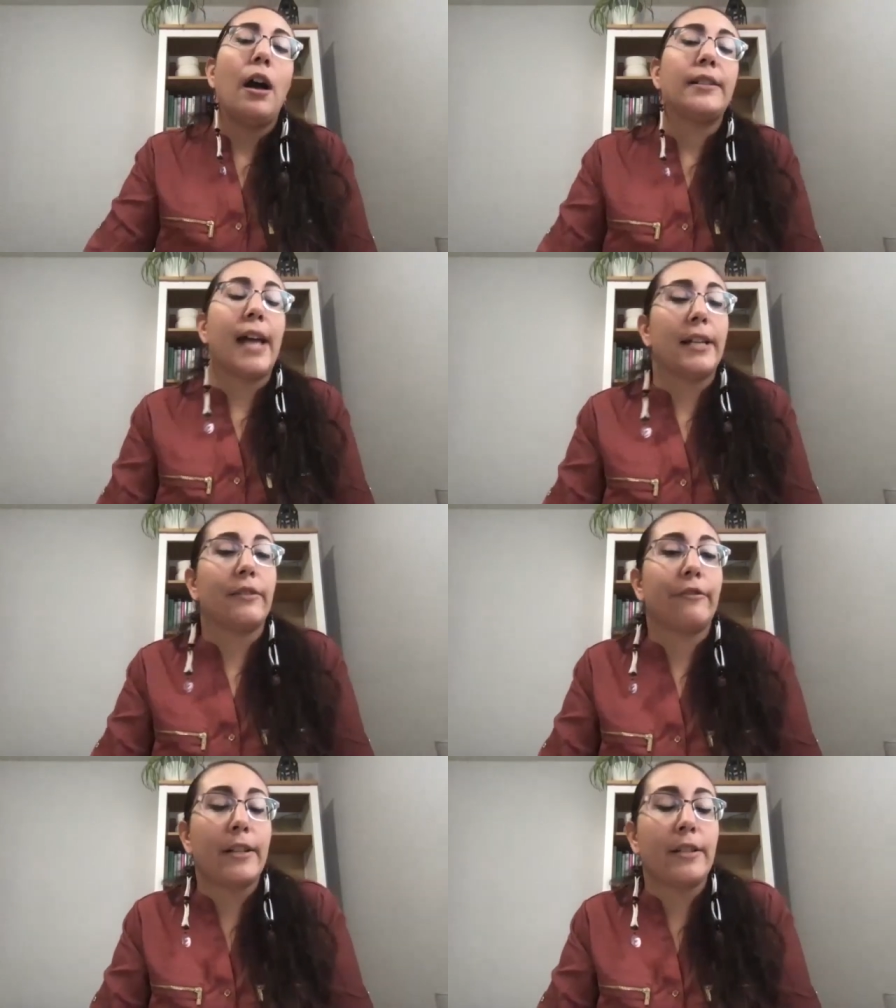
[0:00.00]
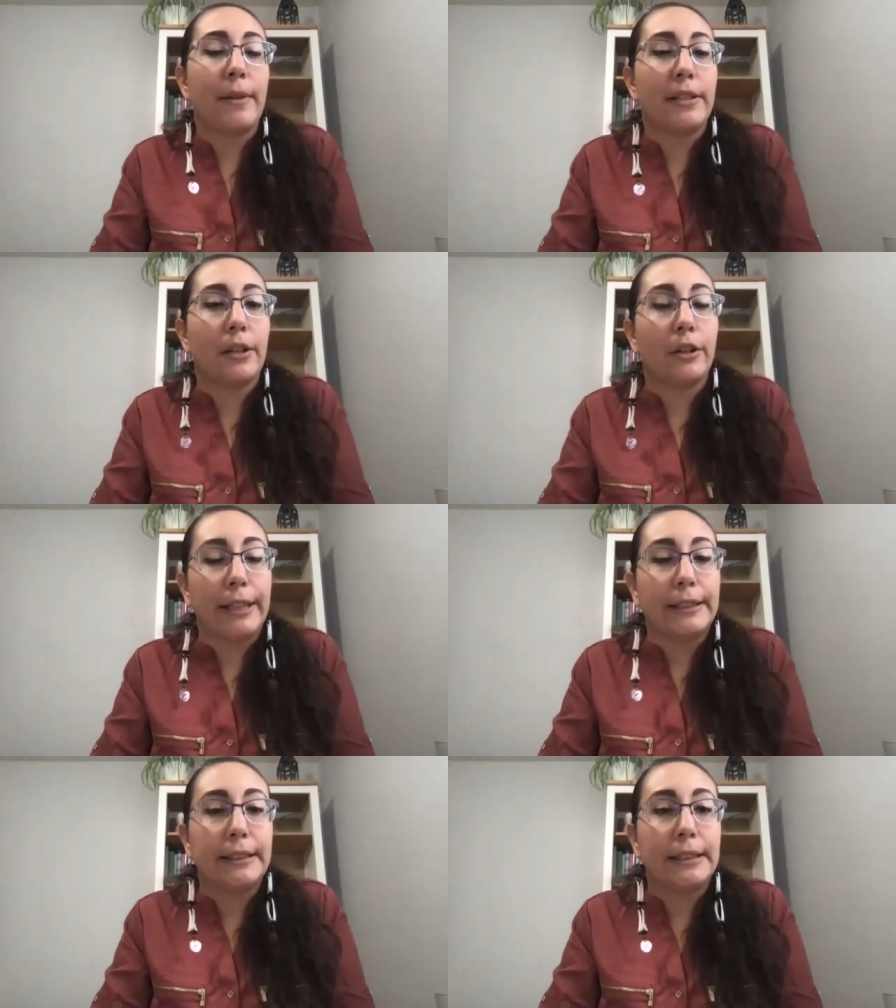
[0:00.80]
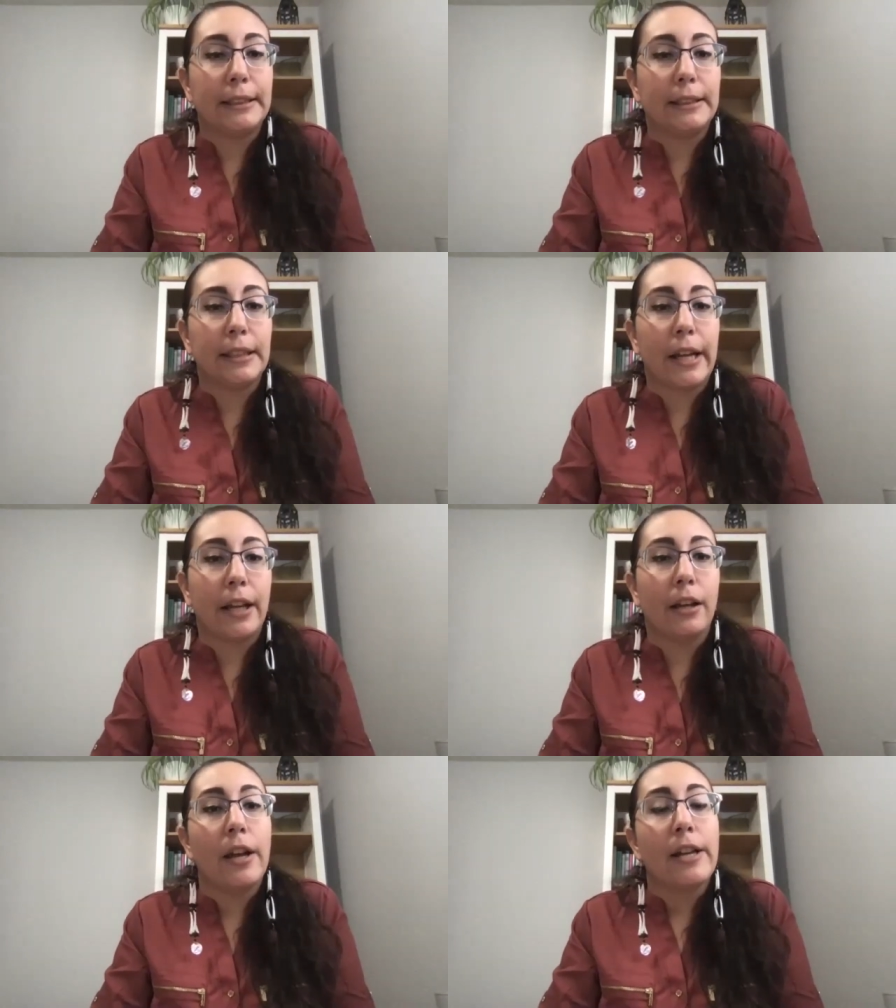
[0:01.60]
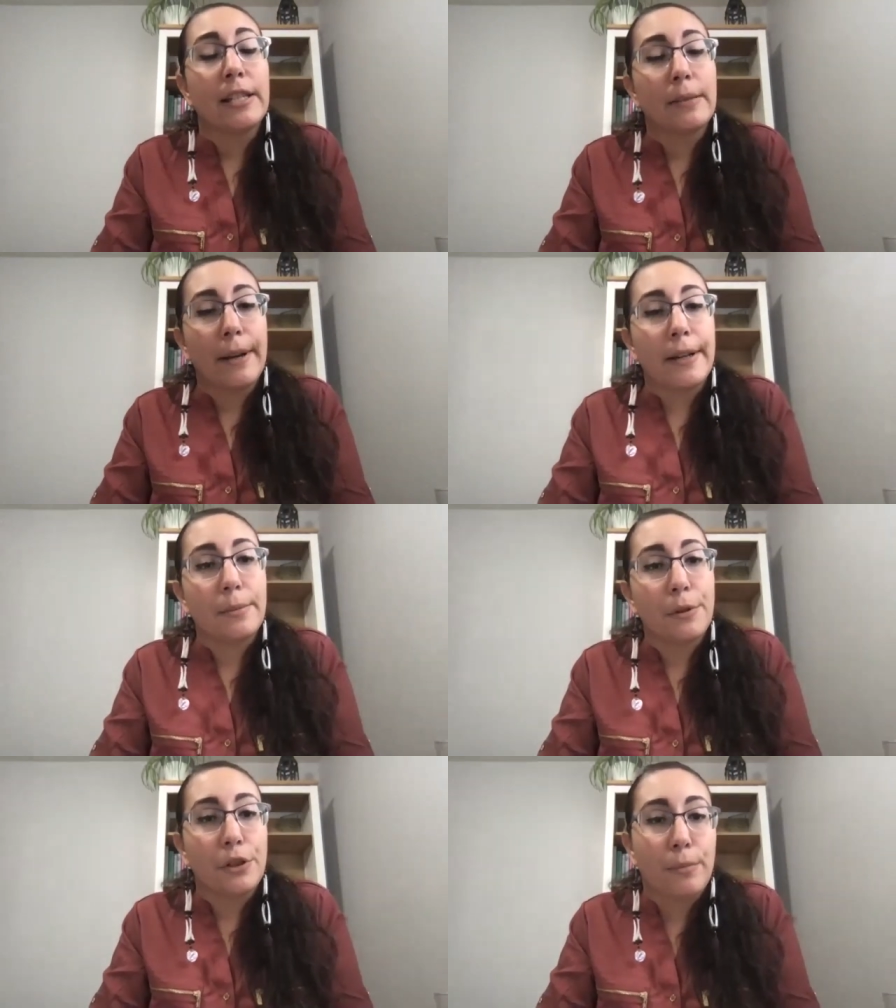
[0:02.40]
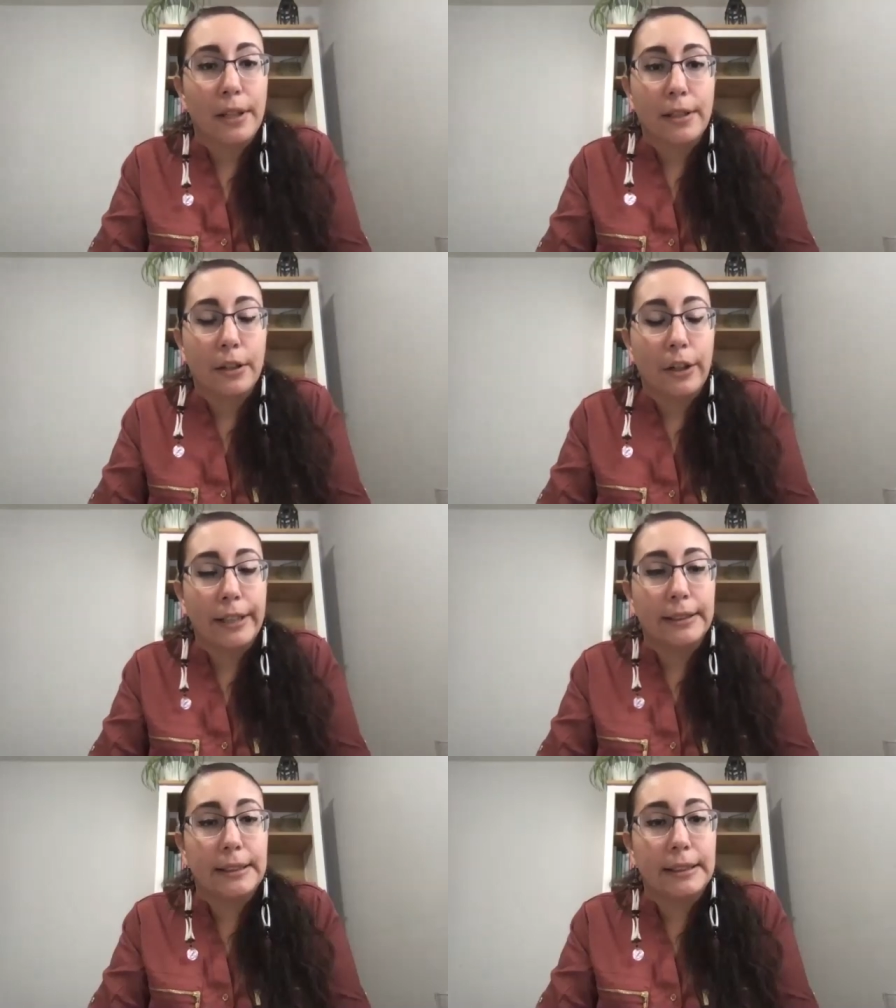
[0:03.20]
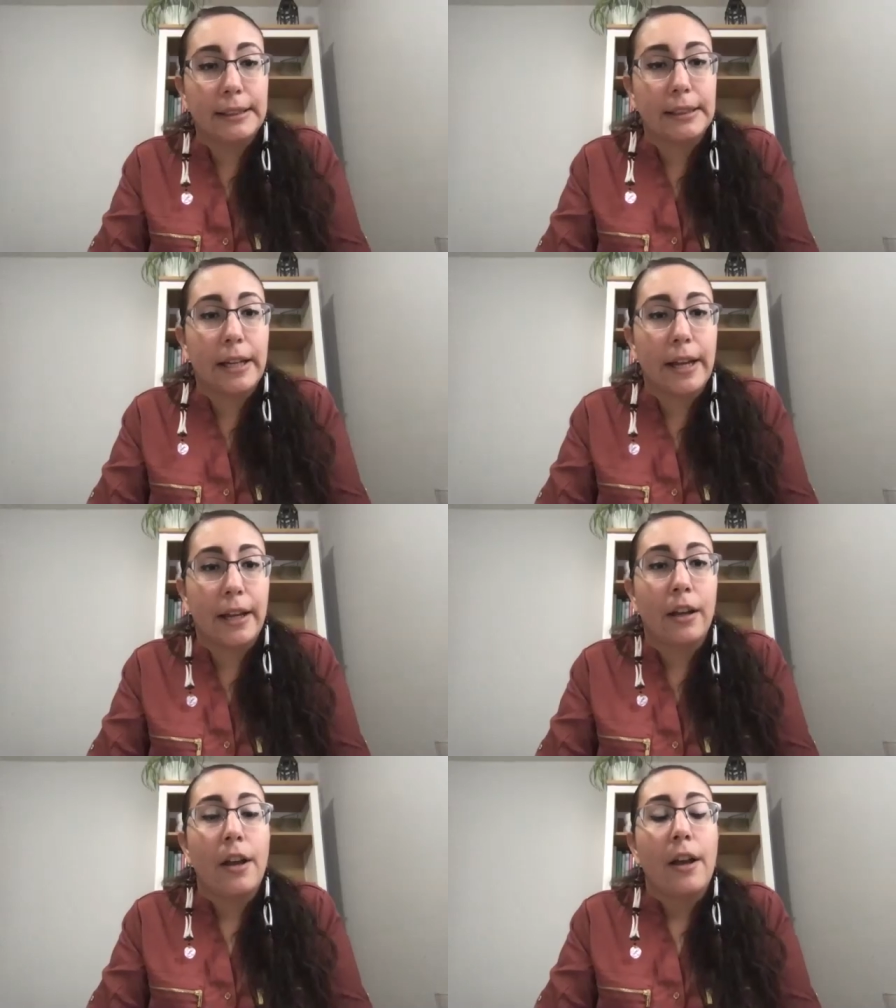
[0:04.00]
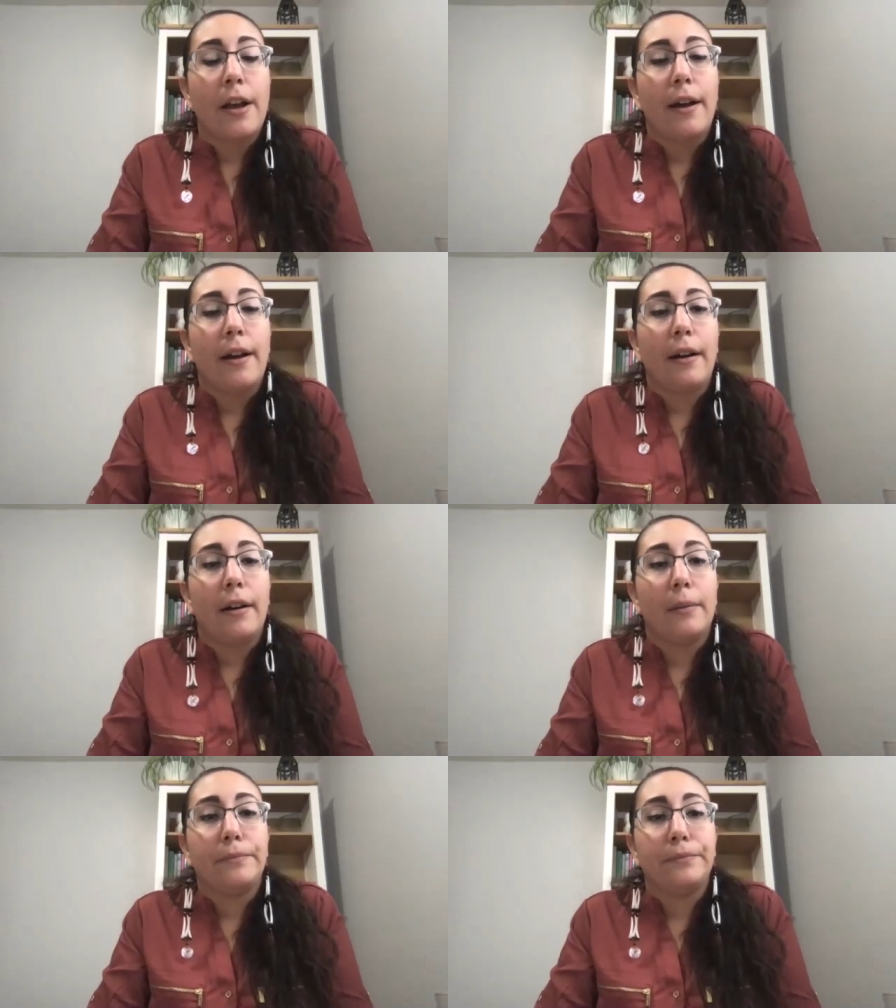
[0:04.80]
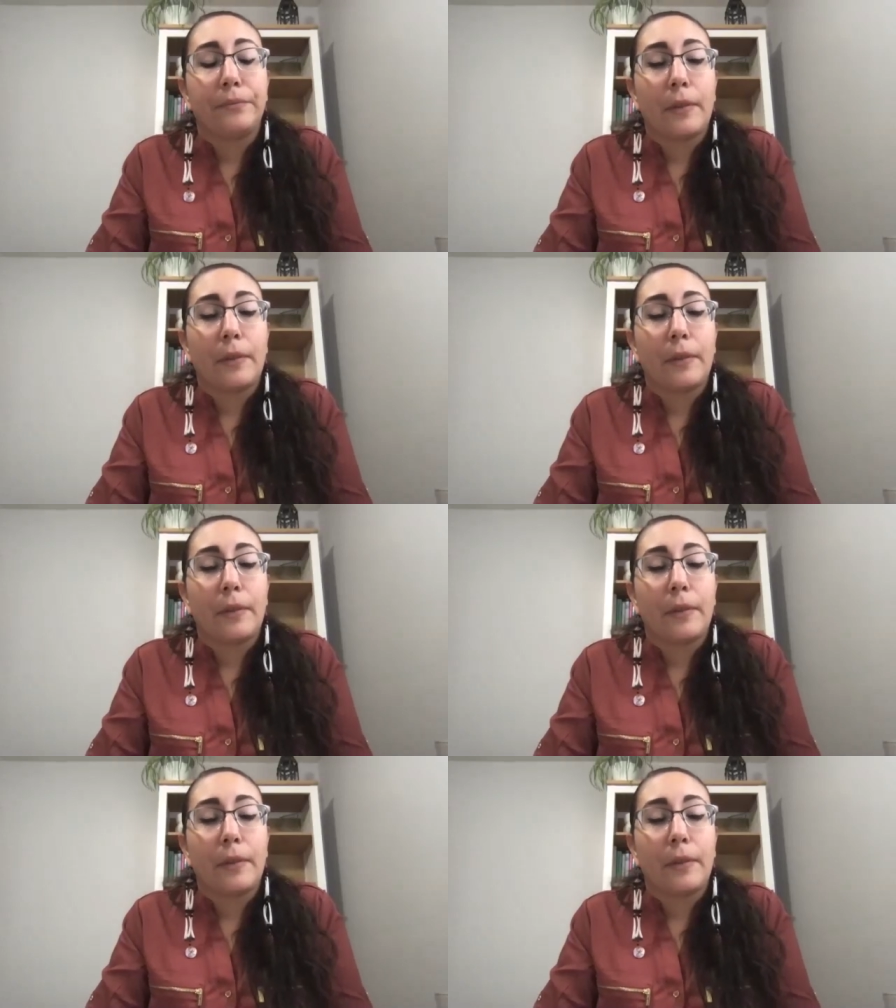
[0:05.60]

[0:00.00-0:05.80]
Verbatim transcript: Sassafras makes a great seasoning. Spice bush makes a great seasoning. Um,